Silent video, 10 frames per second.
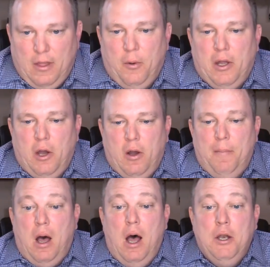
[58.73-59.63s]
There we go.
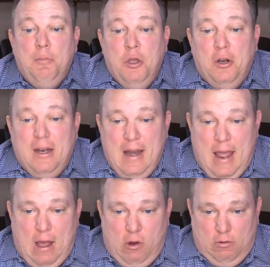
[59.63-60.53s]
I'm unmuted
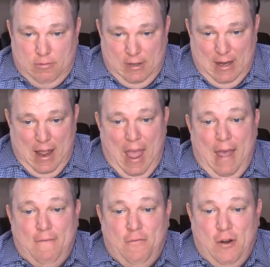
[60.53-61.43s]
now. Can
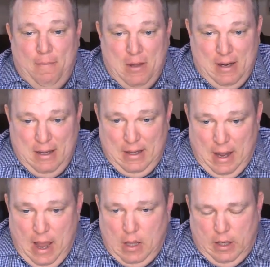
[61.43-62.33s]
everybody,
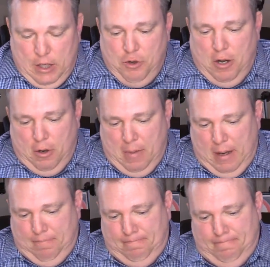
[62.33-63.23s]
Alan, can you hear me?